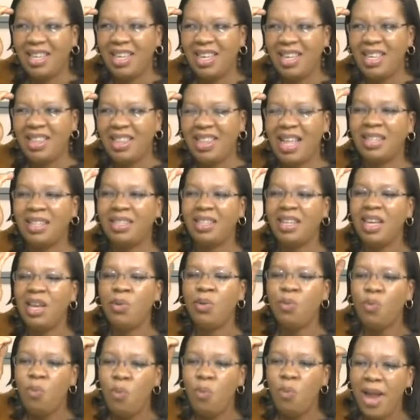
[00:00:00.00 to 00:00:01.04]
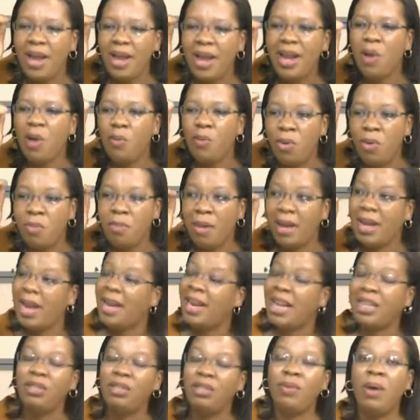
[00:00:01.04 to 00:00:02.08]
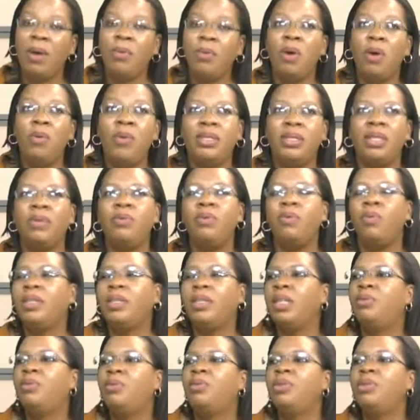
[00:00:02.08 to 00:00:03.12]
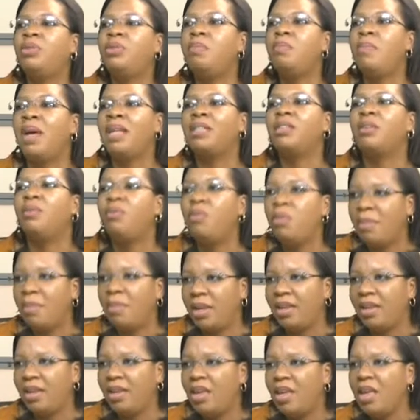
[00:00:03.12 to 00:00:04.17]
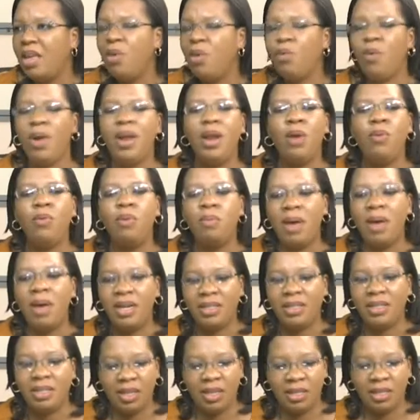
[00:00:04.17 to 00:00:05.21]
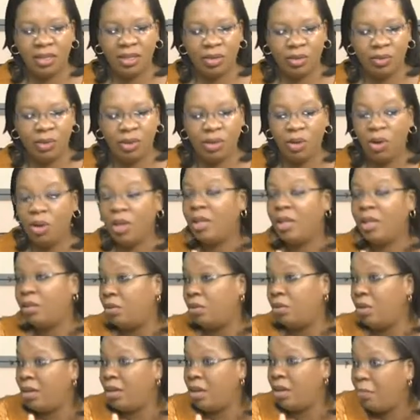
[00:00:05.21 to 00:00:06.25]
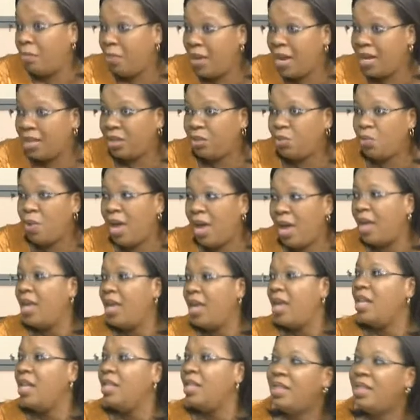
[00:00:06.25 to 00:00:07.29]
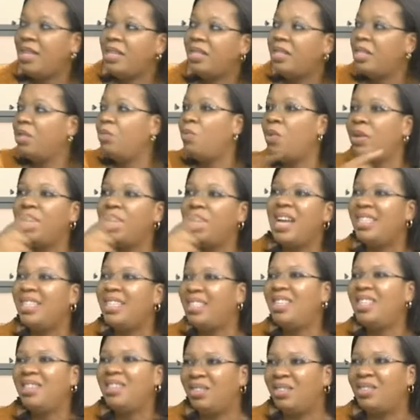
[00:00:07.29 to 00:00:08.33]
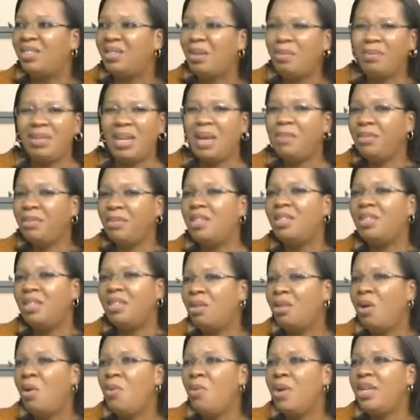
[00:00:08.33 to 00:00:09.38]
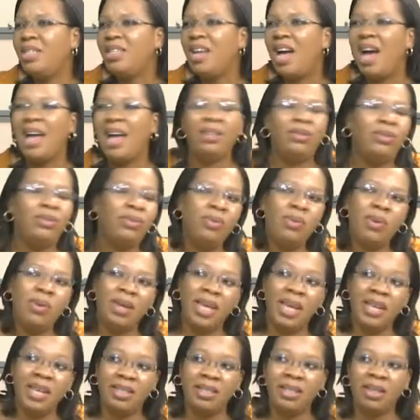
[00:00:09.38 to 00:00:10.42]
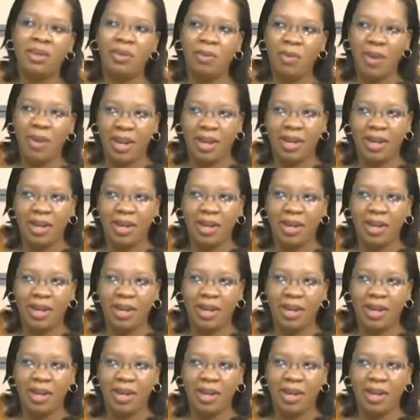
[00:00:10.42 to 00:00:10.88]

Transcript: that when a woman, and that is why we always say we want a critical mass of women, when a woman is in a situation, in, in a place where this is what entails, sometimes it is always hard to go against the grain.